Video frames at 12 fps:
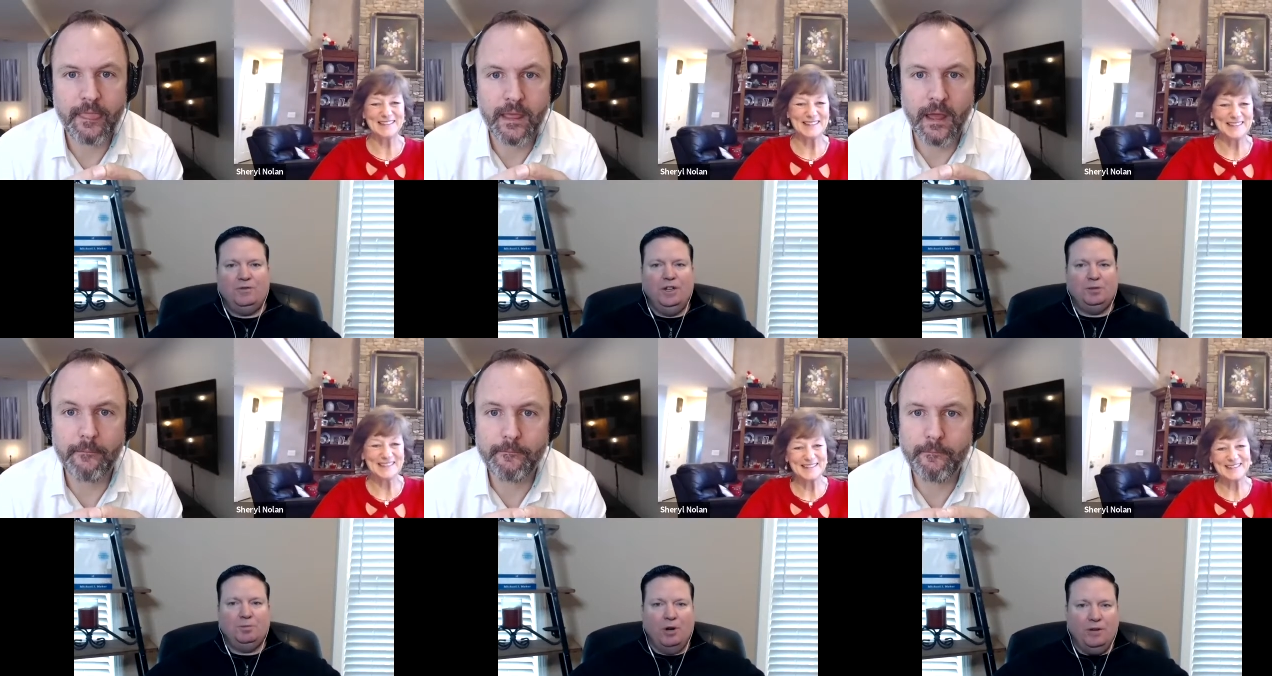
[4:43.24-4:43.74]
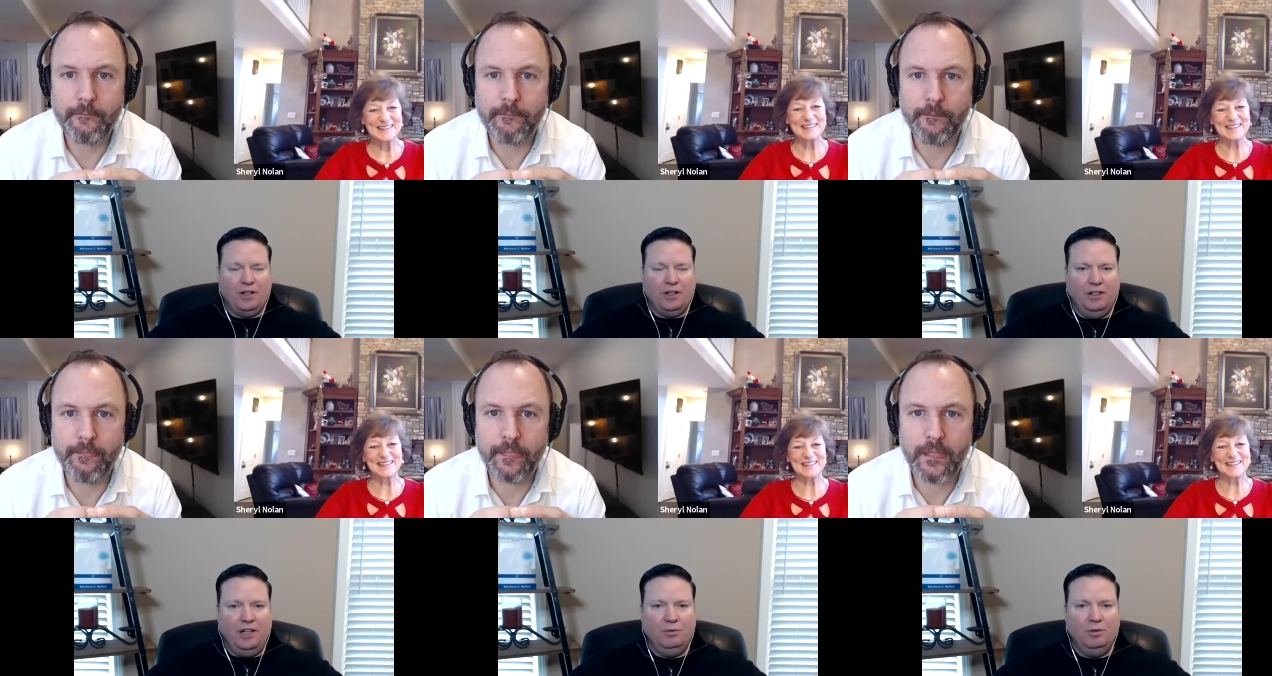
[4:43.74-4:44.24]
Speaker 1: fits
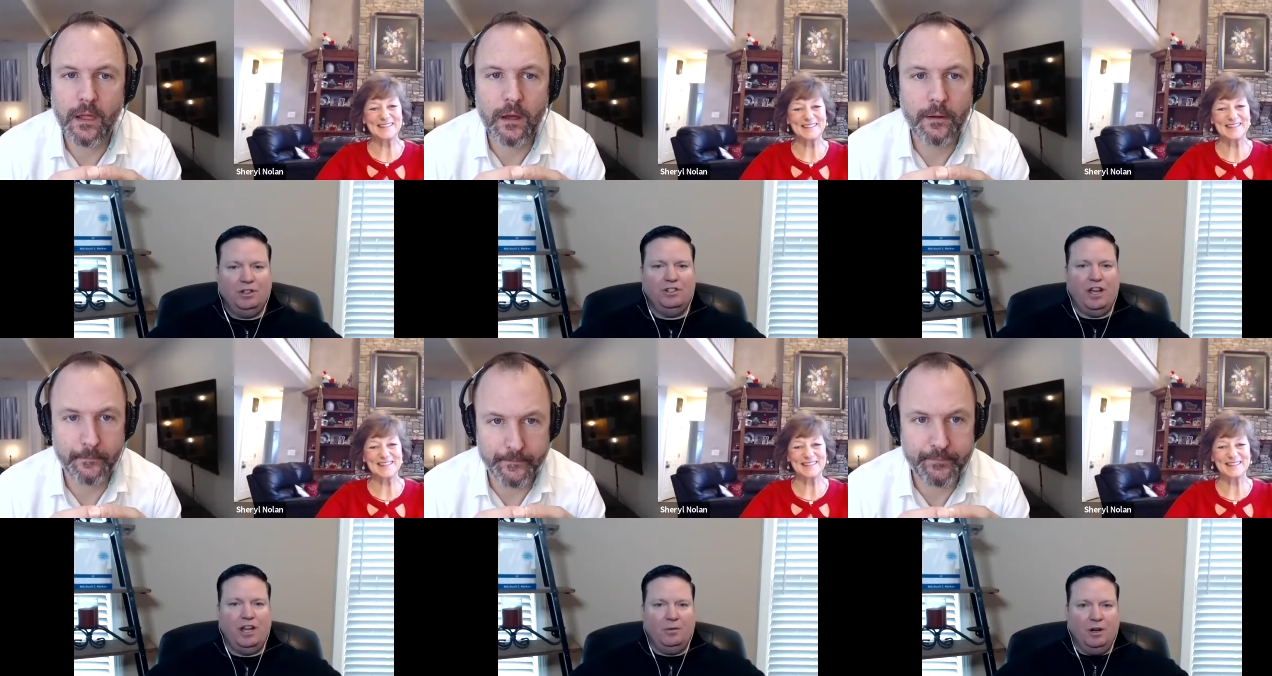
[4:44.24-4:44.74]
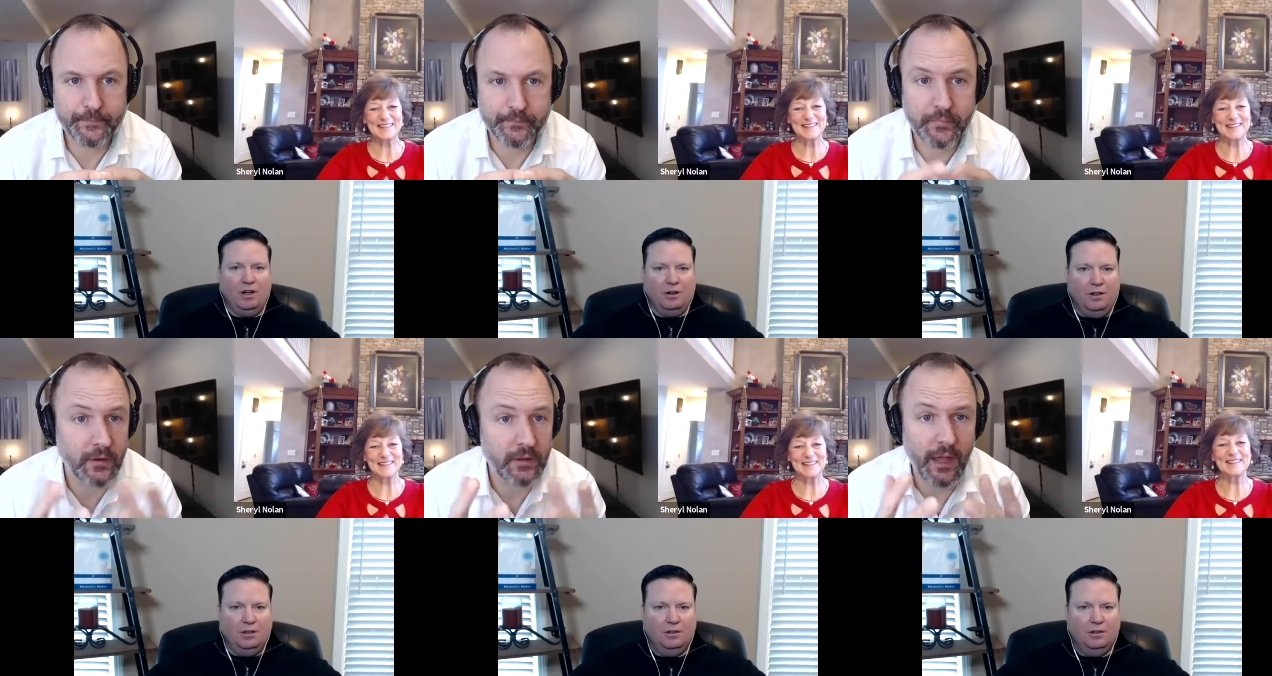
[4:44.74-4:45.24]
perfectly in with the January
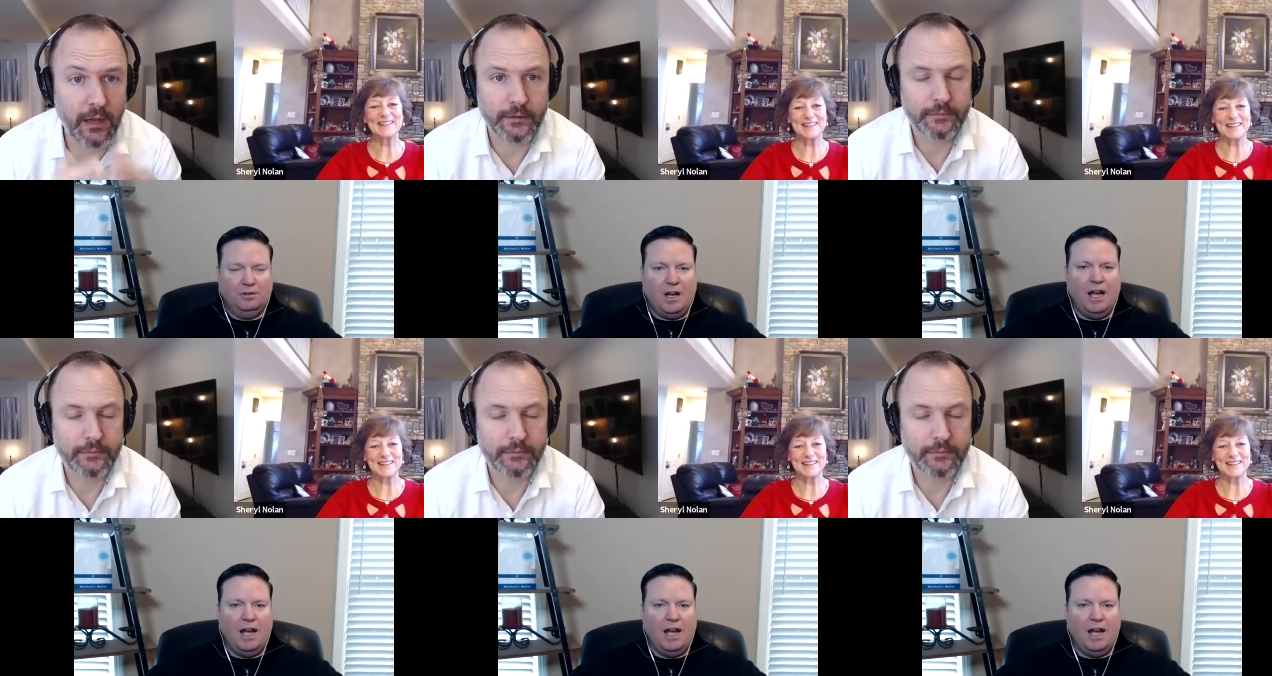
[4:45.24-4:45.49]
call. Yeah. Right?